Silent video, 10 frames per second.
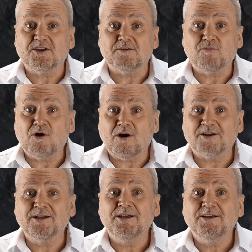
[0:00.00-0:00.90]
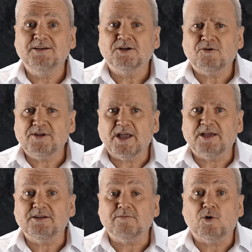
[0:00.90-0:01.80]
it brought
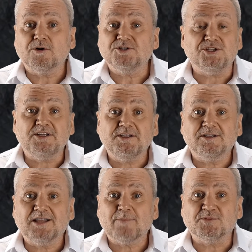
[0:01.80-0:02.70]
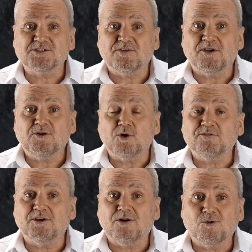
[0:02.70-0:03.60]
created a more genial atmosphere over
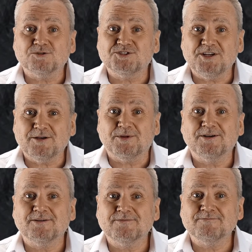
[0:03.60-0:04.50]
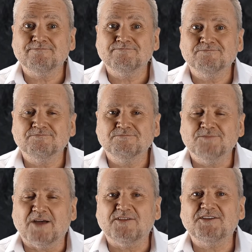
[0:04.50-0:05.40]
the whole ship.
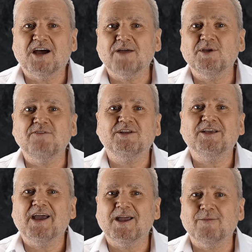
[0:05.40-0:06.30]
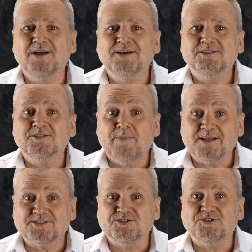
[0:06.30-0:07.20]
By the time evening came, the
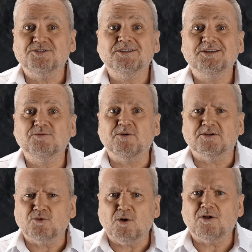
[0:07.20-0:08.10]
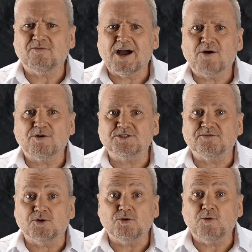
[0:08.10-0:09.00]
passengers, with 12 hours of
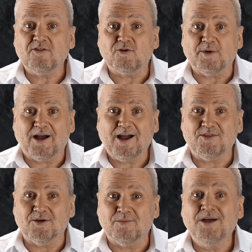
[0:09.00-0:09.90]
good weather behind them,